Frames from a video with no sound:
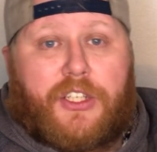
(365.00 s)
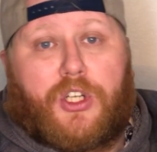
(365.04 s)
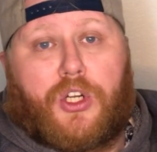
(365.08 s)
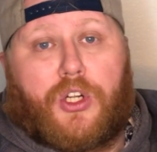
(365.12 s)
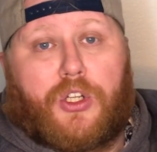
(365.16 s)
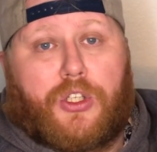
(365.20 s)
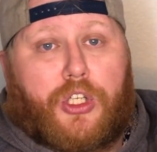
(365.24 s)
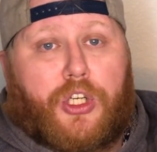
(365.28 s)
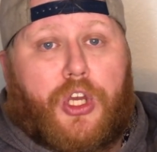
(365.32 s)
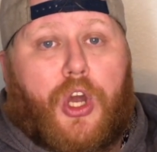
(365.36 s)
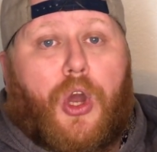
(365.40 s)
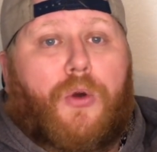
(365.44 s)

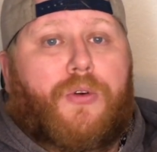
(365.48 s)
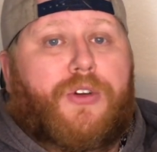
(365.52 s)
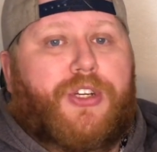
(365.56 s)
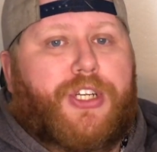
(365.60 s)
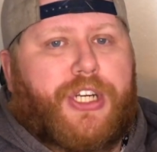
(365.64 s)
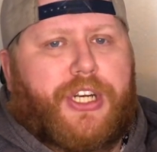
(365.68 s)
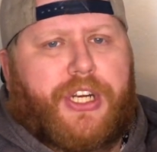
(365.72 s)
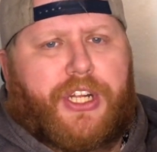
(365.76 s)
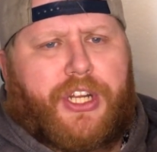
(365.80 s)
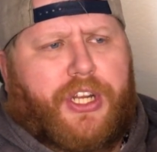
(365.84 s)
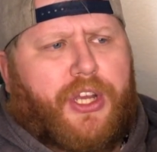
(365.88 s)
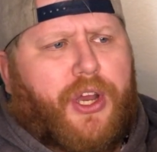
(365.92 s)
called
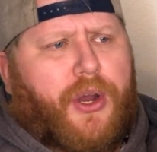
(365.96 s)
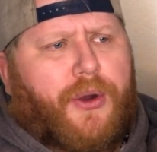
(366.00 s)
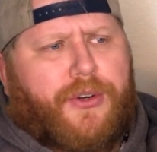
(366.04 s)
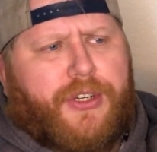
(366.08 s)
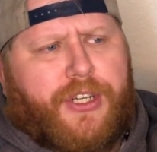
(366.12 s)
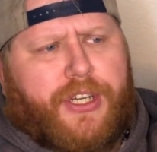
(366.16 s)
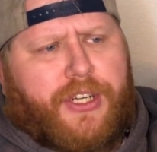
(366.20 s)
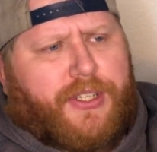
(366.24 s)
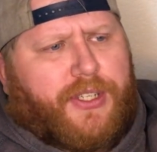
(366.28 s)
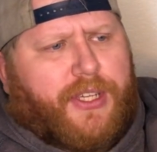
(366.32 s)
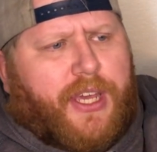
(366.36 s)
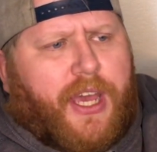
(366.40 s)
Goshen, and
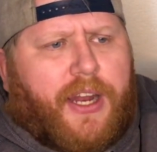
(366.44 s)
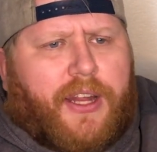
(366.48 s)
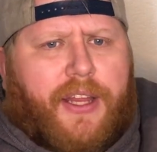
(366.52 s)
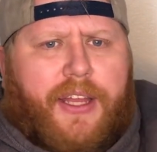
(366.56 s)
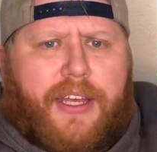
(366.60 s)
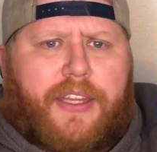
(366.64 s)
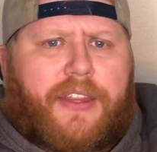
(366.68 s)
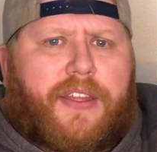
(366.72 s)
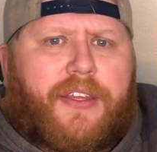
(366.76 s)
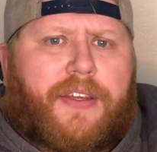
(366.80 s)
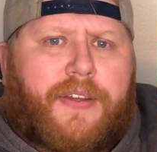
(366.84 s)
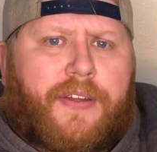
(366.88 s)
Goshen is kind of
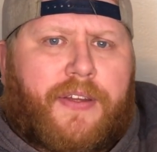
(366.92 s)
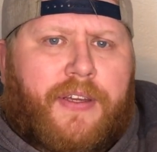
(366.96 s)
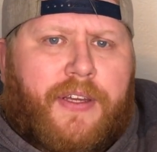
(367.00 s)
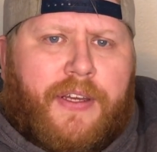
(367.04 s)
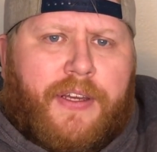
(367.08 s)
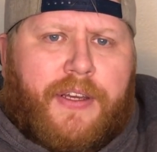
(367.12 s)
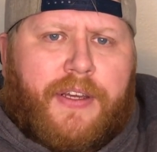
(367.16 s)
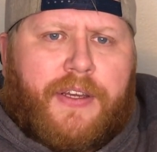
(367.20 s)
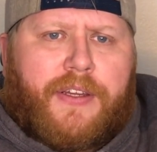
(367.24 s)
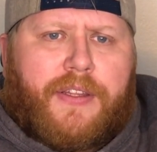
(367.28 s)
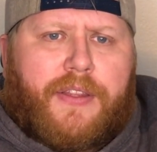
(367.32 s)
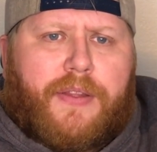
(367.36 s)
like the
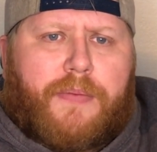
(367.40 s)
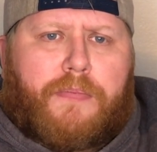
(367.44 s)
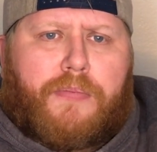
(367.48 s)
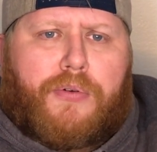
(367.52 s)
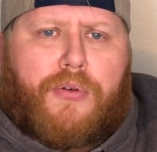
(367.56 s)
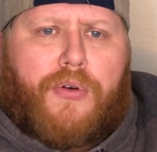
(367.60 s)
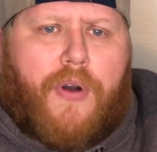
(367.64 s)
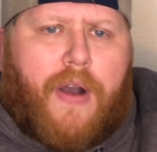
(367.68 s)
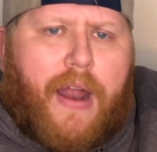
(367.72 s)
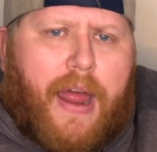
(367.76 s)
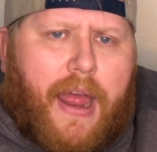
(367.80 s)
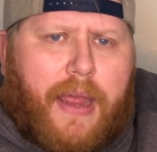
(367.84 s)

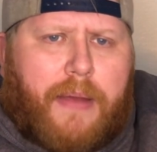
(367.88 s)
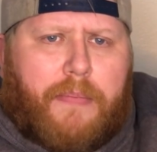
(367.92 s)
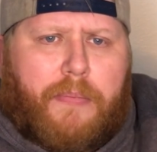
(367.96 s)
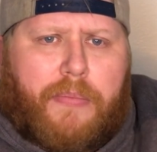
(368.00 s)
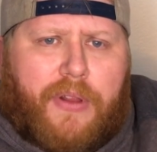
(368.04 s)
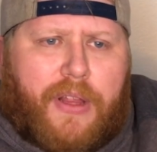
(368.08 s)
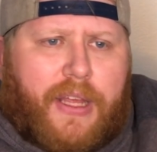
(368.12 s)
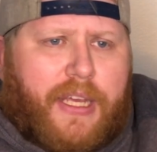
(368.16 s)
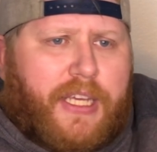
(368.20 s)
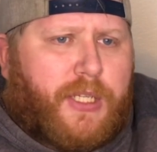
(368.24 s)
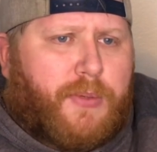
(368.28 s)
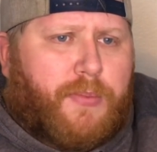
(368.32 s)
prime
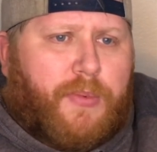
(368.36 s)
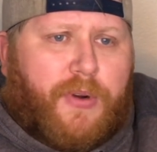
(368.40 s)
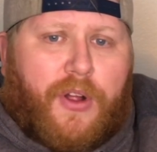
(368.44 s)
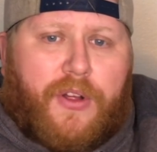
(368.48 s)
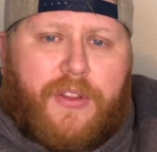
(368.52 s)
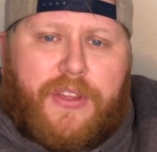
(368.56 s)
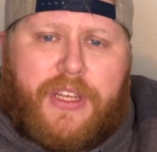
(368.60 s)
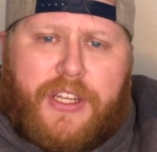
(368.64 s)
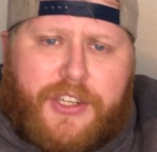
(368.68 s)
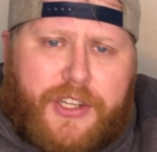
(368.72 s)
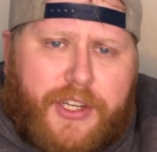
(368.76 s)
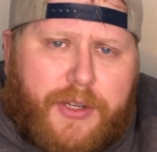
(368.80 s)
place, but
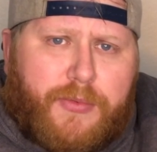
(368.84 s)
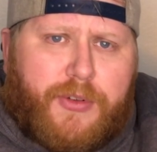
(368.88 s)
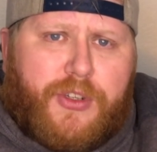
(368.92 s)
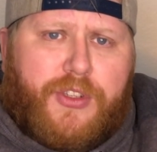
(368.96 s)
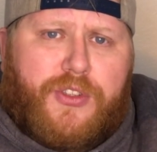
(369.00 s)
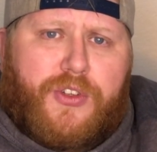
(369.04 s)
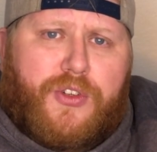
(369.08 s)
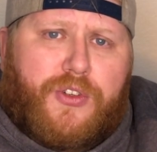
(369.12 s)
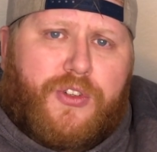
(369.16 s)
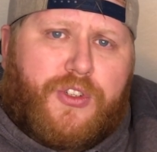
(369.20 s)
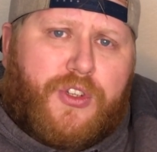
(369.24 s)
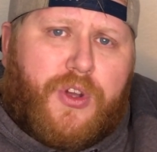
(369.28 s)
all the
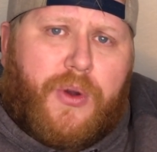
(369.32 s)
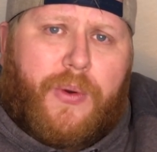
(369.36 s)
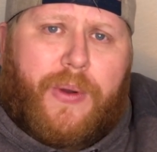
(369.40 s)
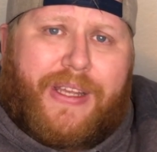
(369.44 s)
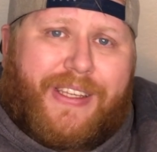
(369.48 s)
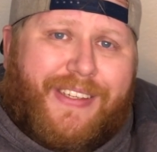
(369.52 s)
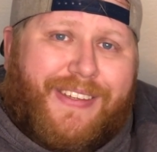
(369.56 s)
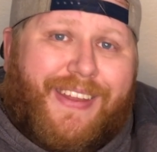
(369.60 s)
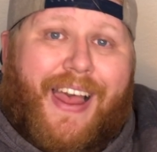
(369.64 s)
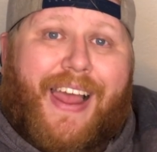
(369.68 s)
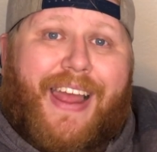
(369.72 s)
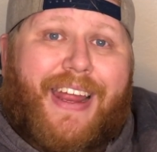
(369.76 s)
Egyptians are so
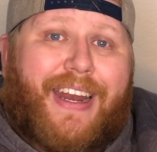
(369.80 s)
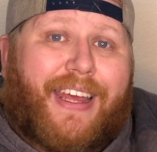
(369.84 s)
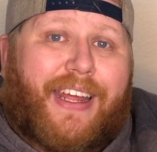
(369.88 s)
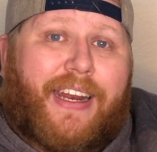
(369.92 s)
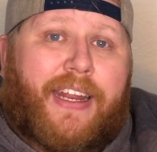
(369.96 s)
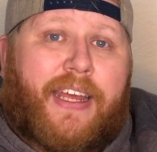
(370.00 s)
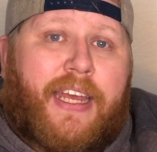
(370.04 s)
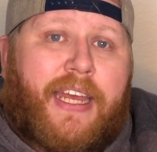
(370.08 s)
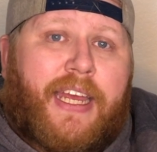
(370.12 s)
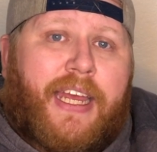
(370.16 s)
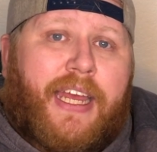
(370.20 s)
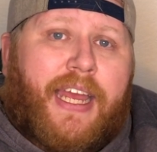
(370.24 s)
excited,